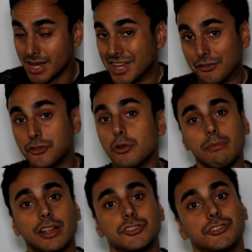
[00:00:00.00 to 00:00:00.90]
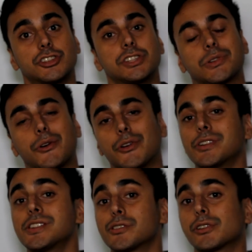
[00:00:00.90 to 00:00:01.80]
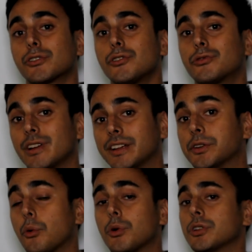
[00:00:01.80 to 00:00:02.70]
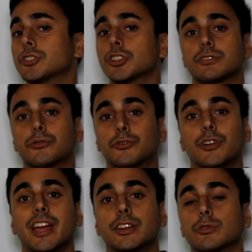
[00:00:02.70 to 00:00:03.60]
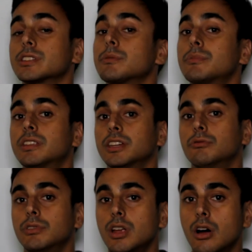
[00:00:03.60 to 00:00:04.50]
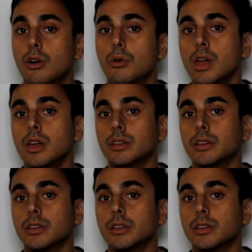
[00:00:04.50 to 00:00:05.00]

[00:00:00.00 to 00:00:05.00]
If you imagine she's already your girlfriend or just a friend or someone that you know,